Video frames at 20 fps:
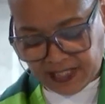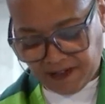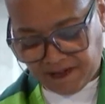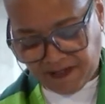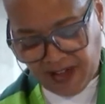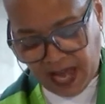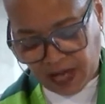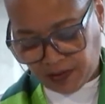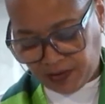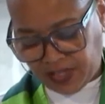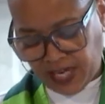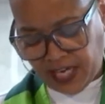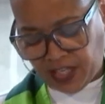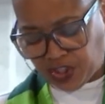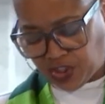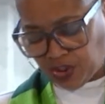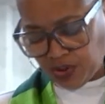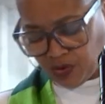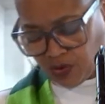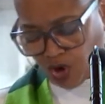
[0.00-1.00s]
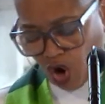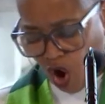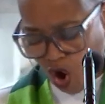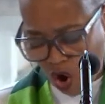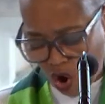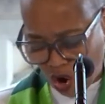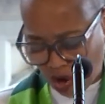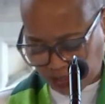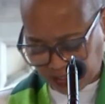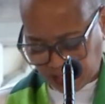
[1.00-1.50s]
the foundational
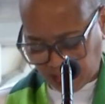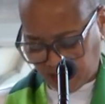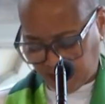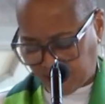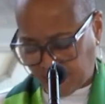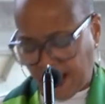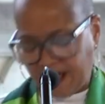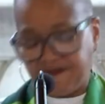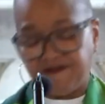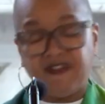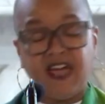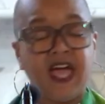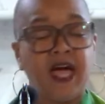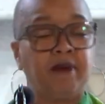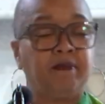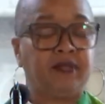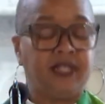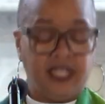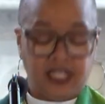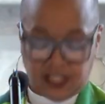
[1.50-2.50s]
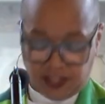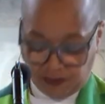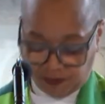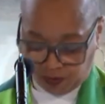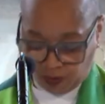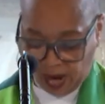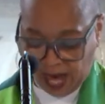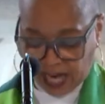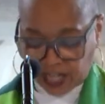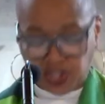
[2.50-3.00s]
cause of my family's
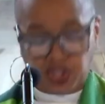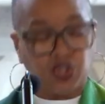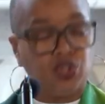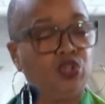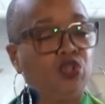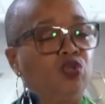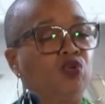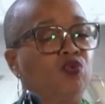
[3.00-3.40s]
fragile